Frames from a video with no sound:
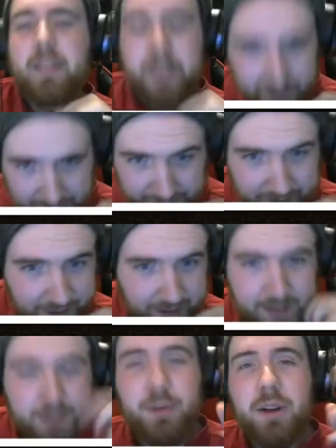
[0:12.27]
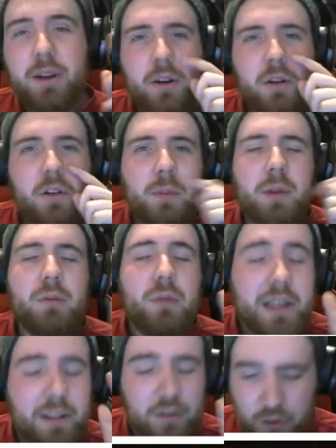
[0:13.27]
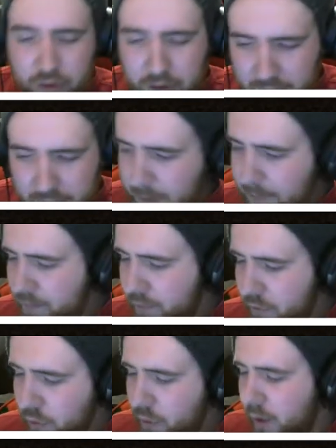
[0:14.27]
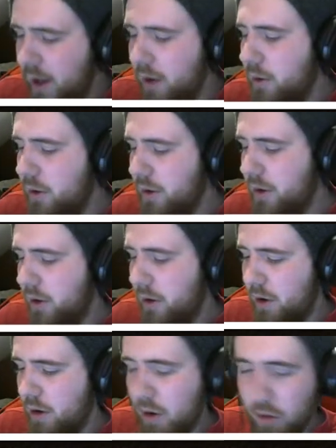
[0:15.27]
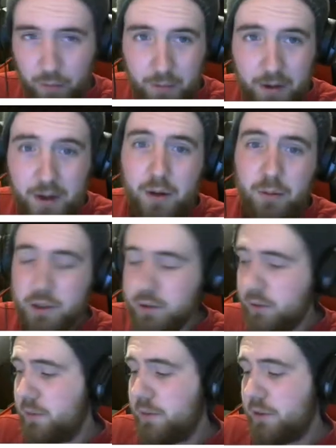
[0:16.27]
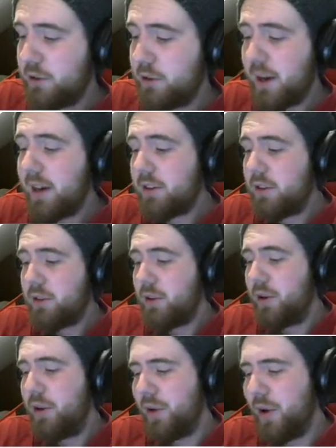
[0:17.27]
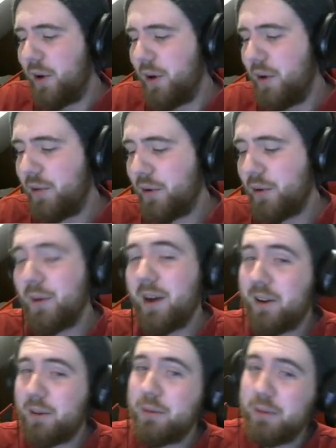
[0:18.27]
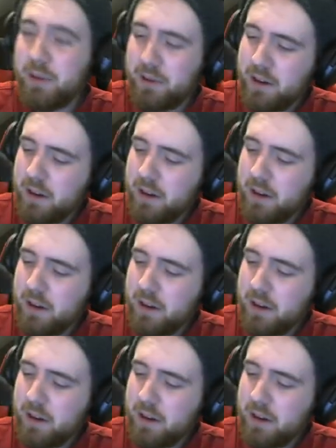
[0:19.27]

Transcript: Today, guys, we are going to be returning to our home, which we've been trying to do for a while, but we